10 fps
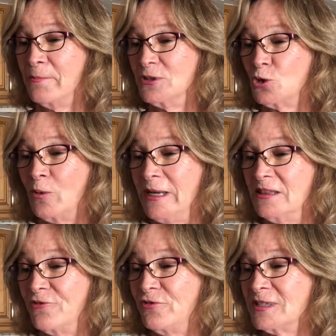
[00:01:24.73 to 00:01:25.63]

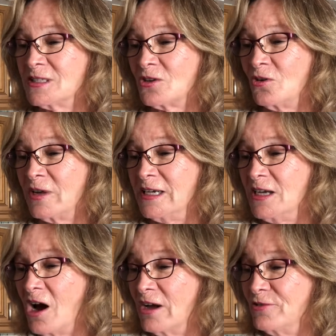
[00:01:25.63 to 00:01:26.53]
between the physical
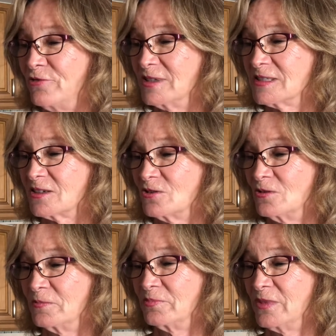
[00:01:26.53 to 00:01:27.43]
and non
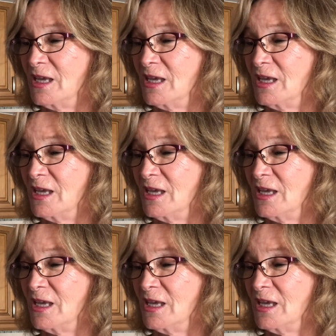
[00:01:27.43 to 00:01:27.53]
physical